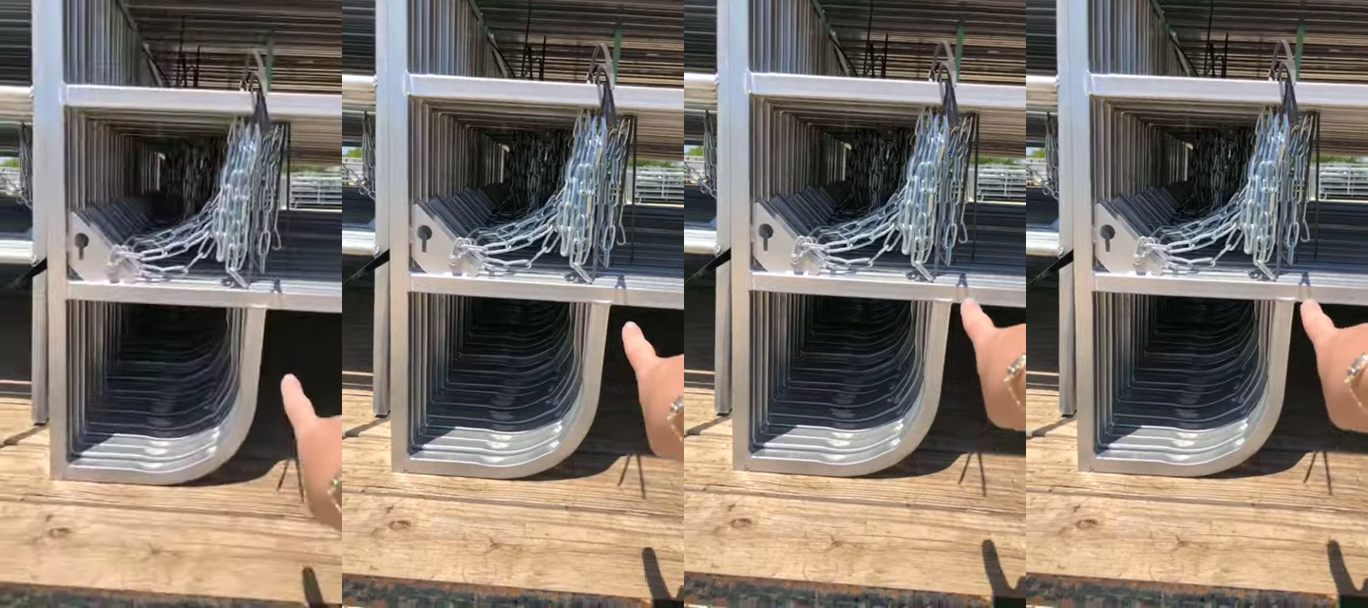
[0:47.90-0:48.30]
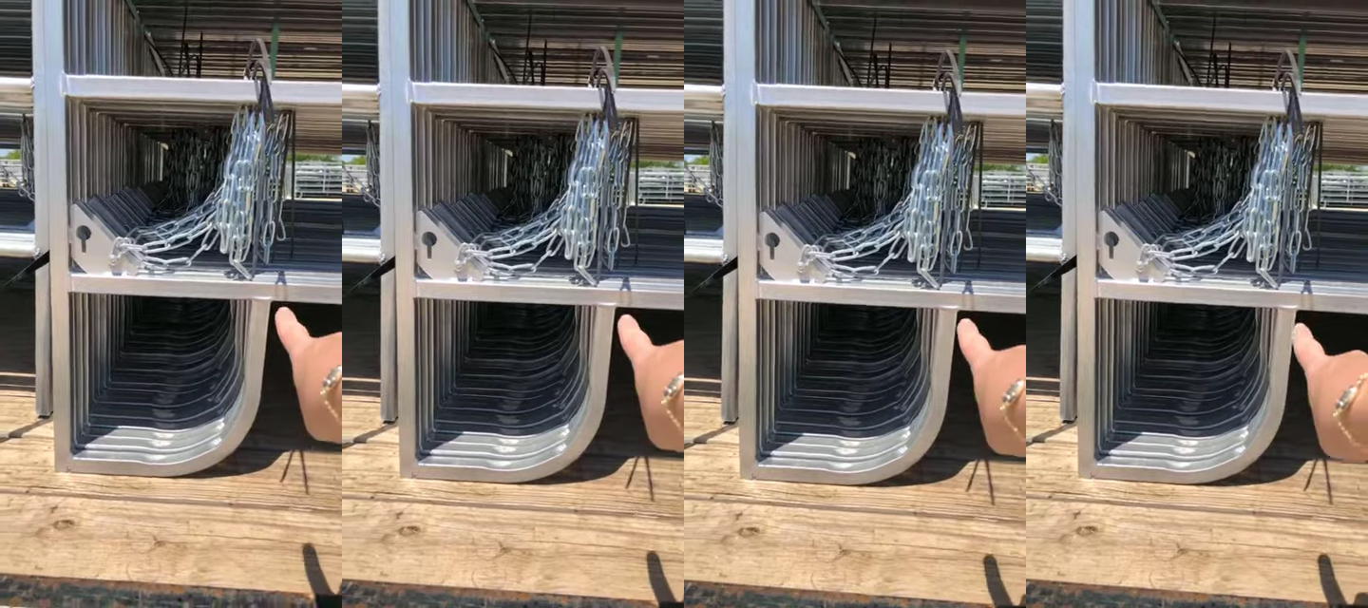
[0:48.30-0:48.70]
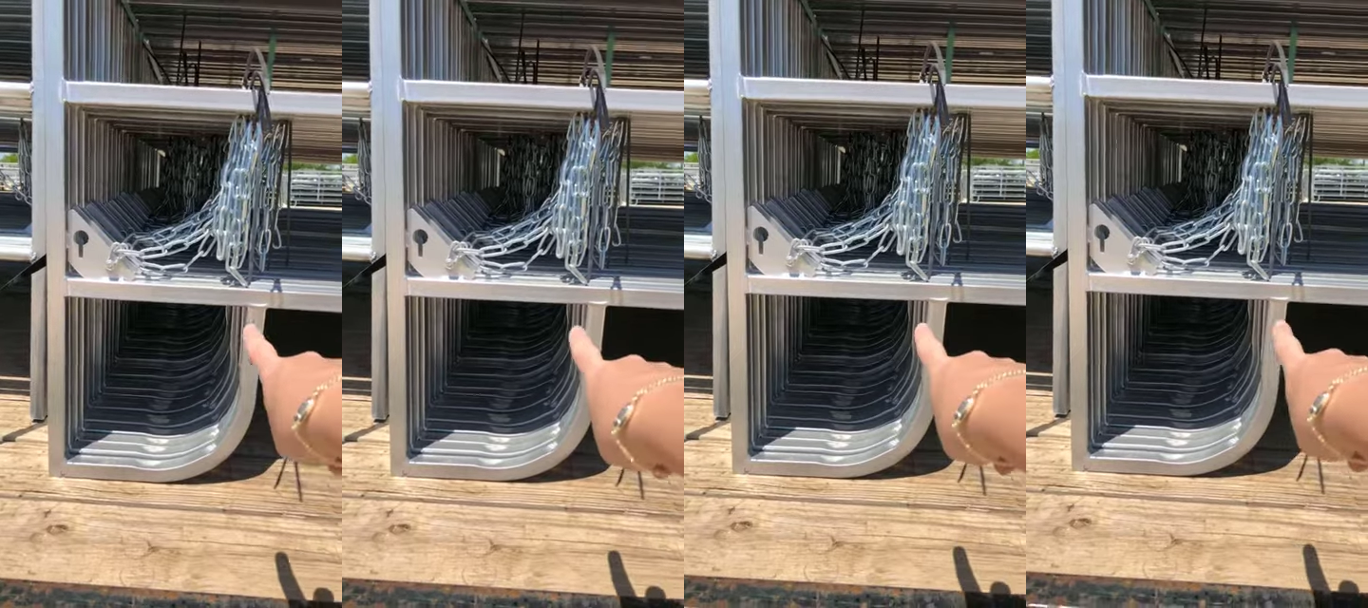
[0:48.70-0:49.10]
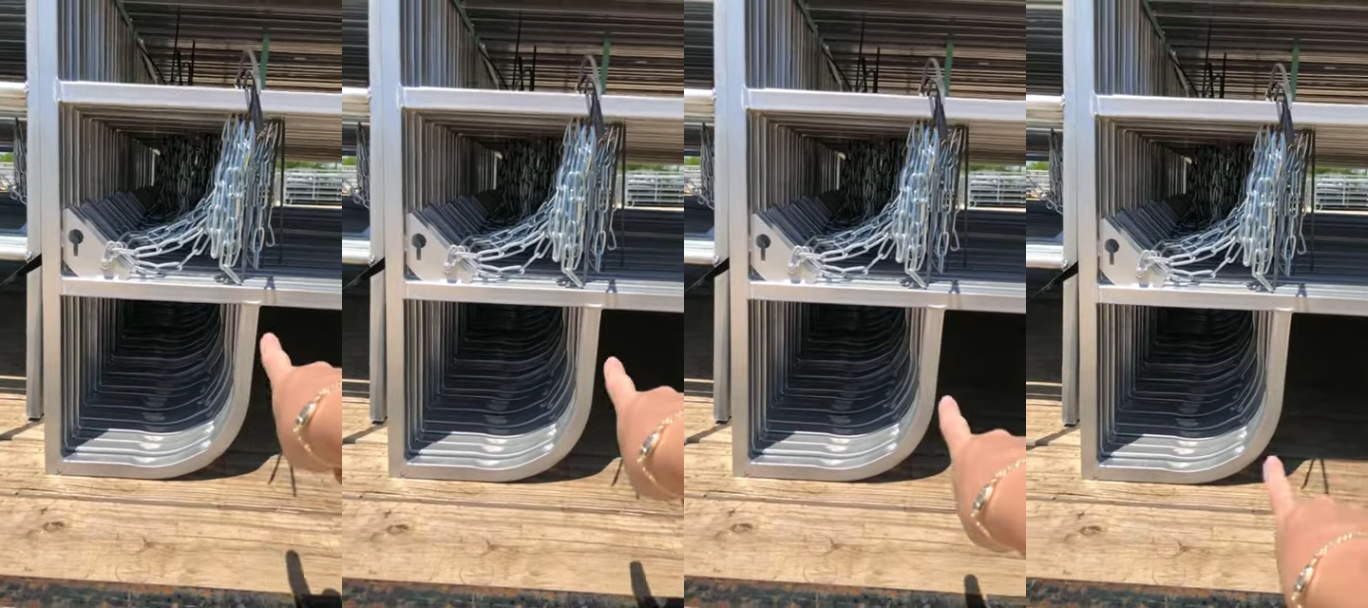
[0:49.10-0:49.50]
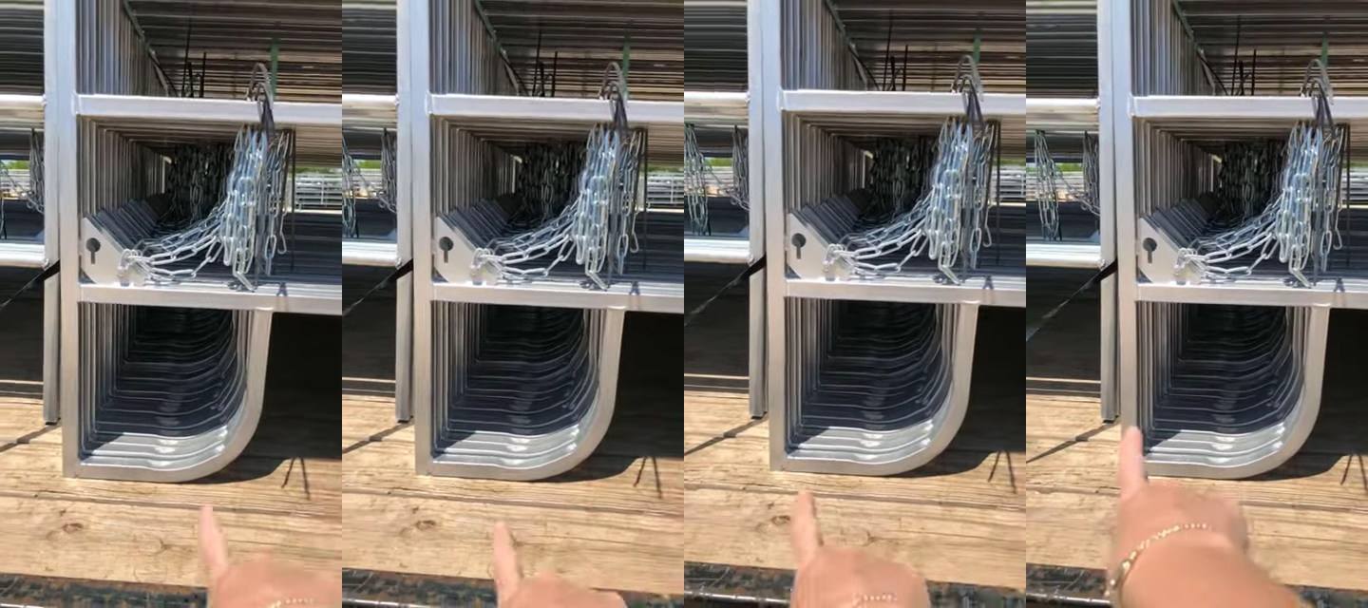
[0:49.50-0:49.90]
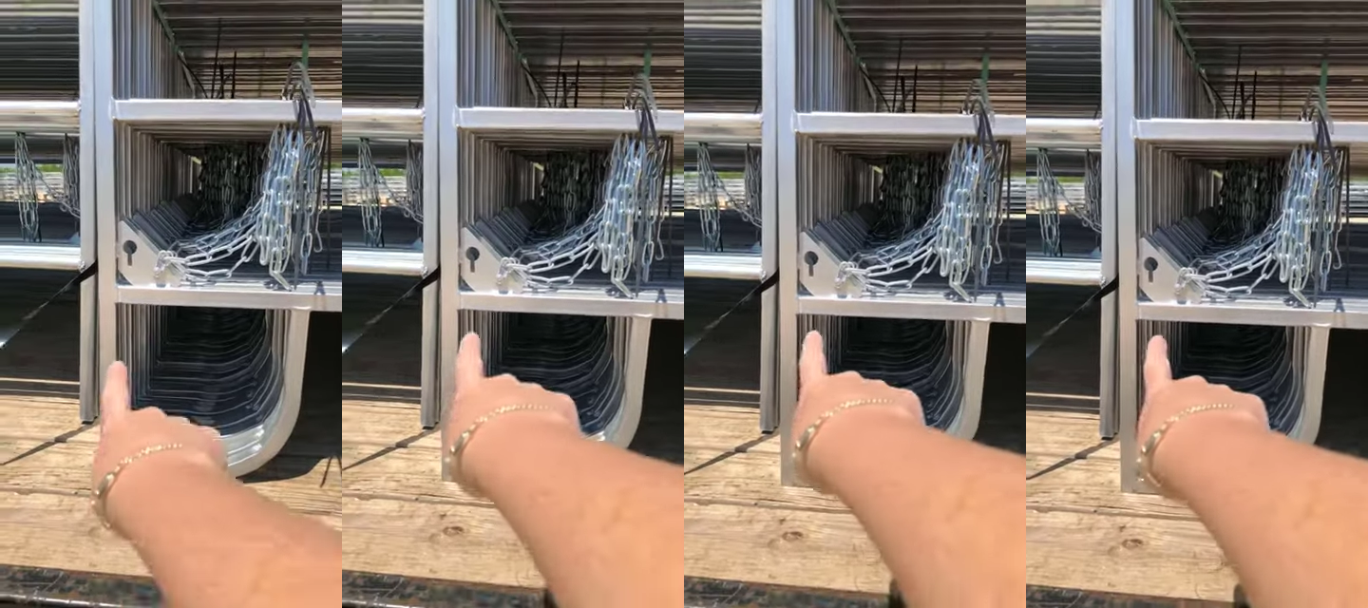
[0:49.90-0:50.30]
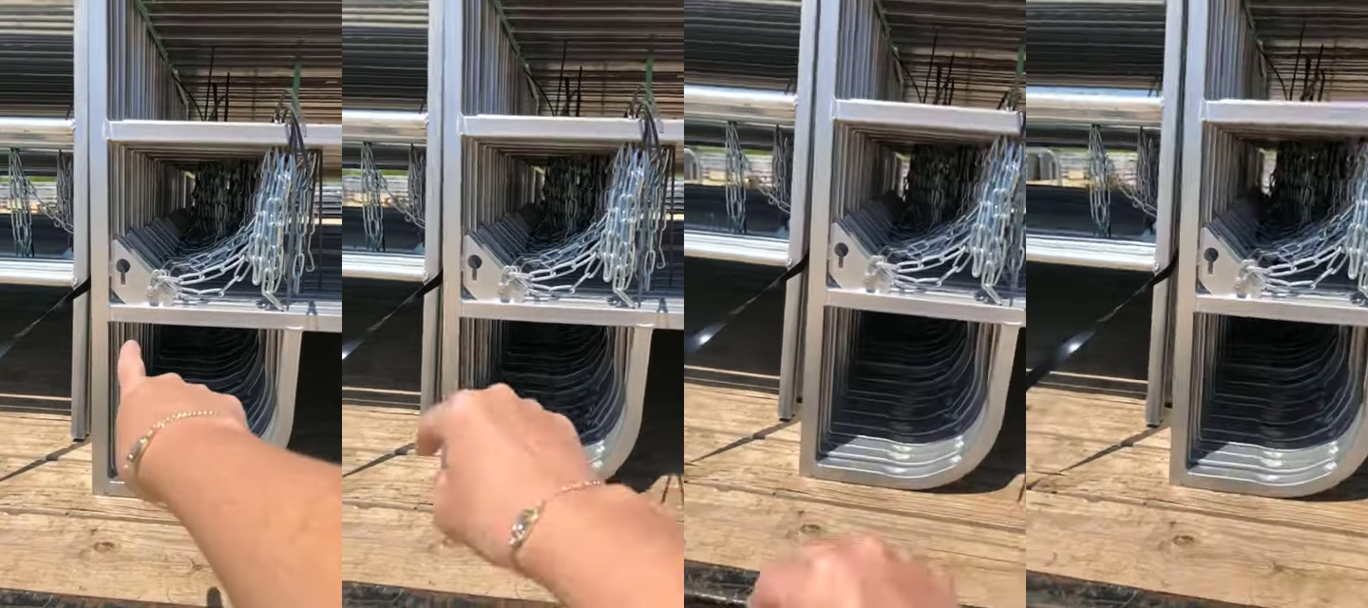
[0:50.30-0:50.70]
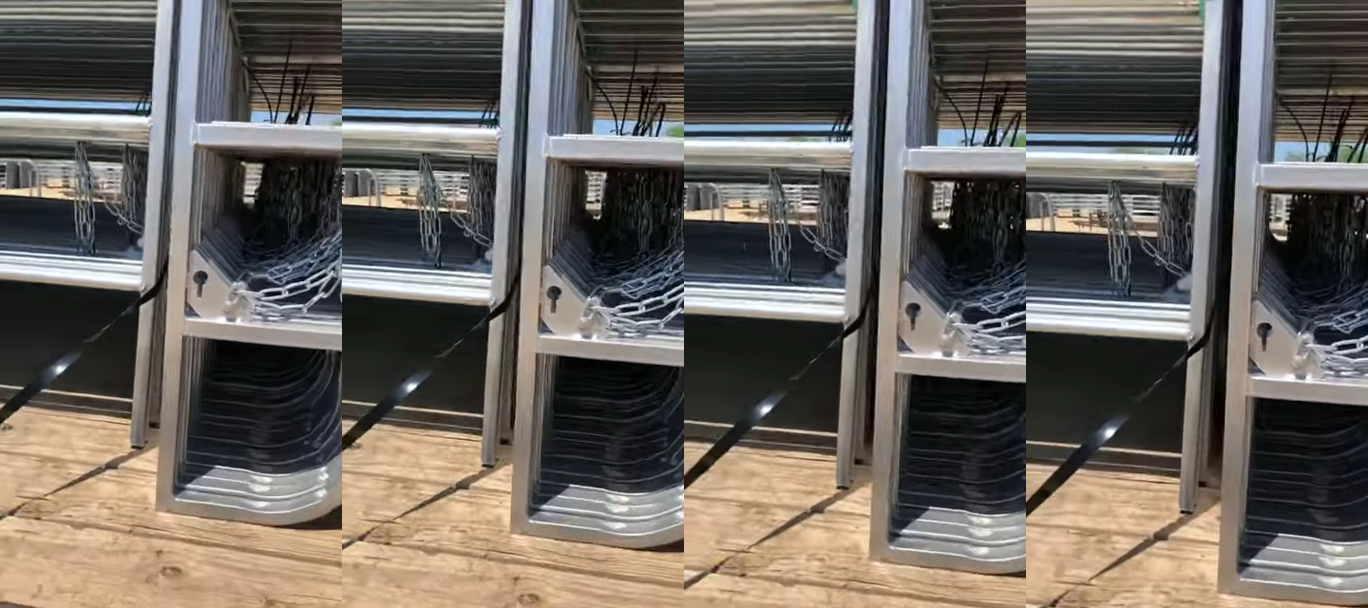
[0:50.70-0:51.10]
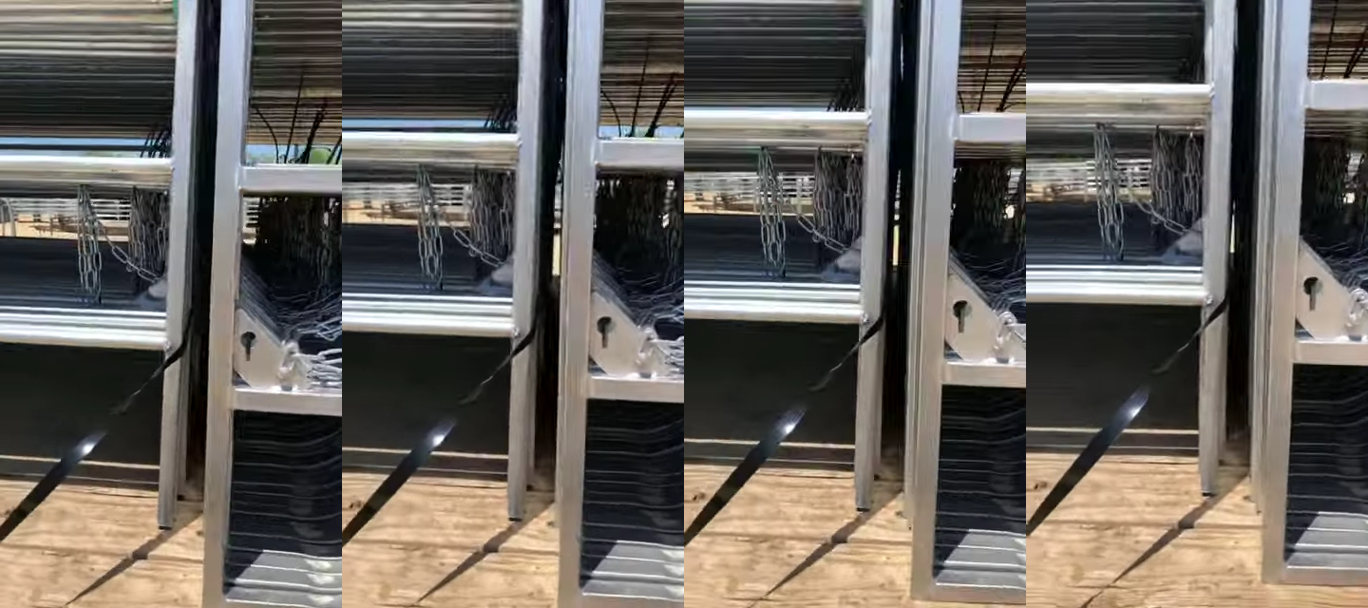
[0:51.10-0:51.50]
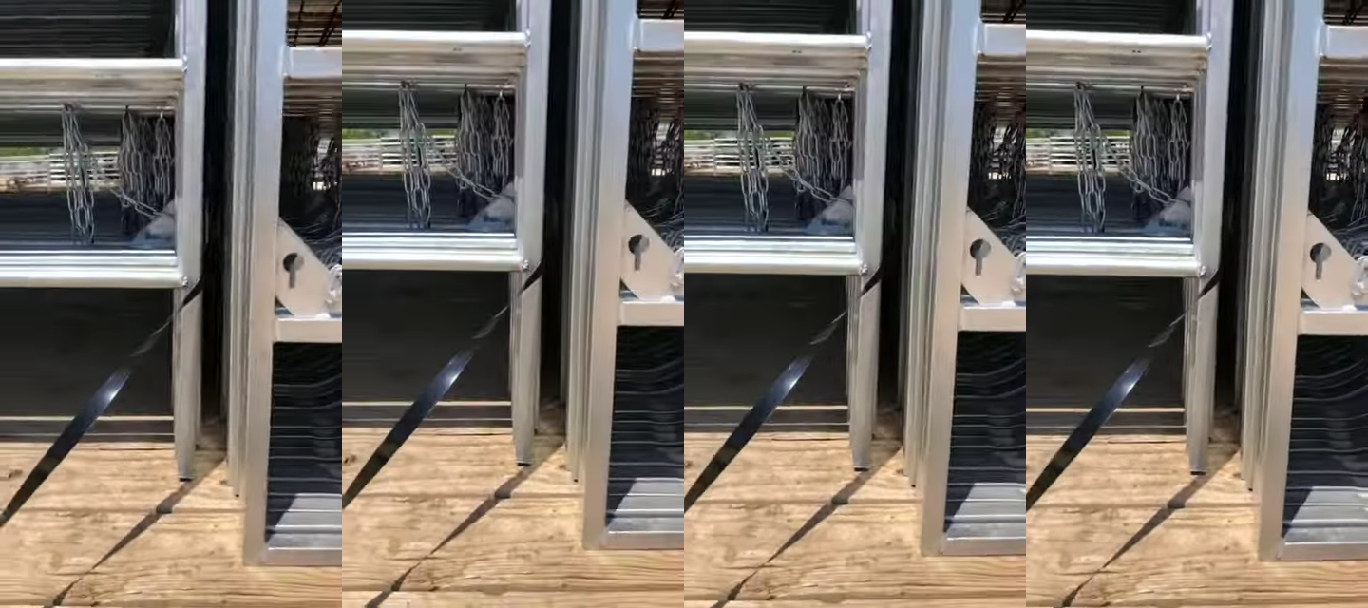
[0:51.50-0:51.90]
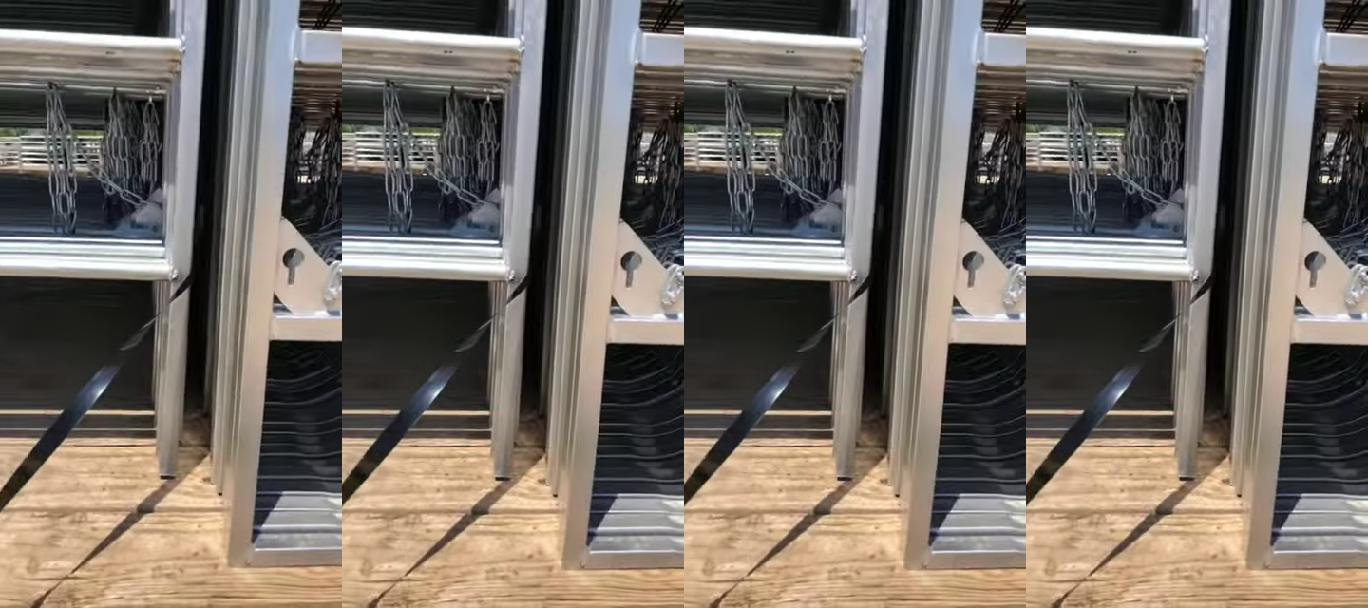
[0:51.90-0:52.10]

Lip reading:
[unreadable: no face in view]